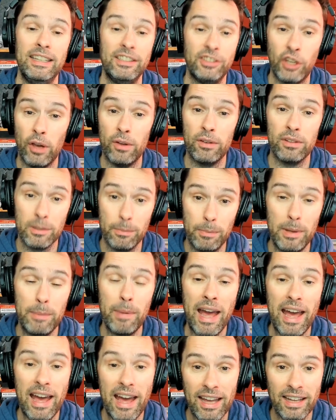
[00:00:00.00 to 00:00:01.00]
He's going to be
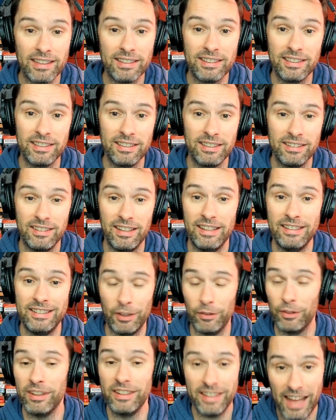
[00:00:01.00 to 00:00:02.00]
backed
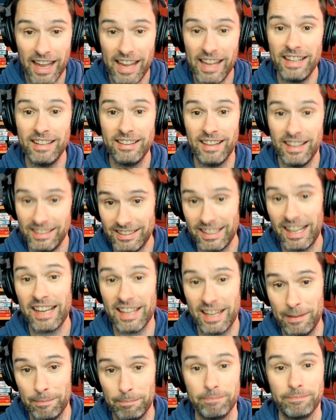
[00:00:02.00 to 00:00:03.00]
until the day they
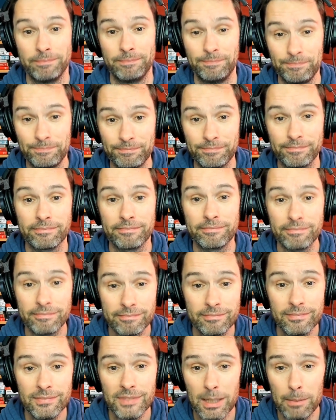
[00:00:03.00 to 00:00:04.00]
sack him,
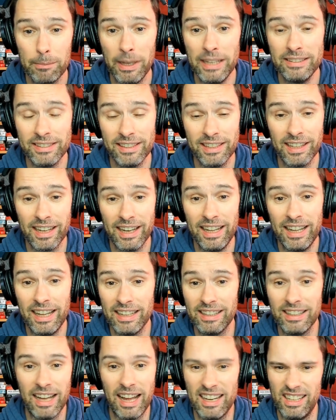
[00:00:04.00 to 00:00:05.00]
basically,
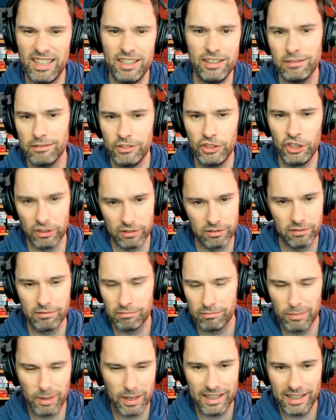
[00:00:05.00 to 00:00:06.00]
and it shouldn't
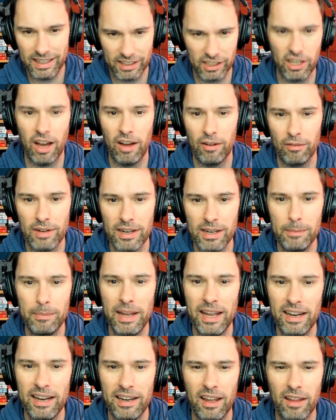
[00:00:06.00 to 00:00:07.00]
really and can't really
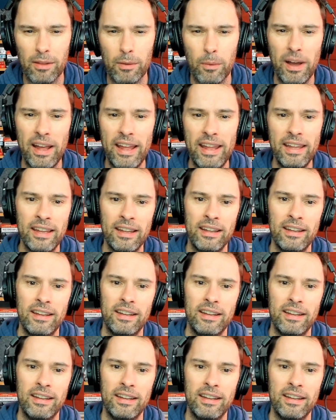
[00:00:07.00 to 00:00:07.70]
be any other way.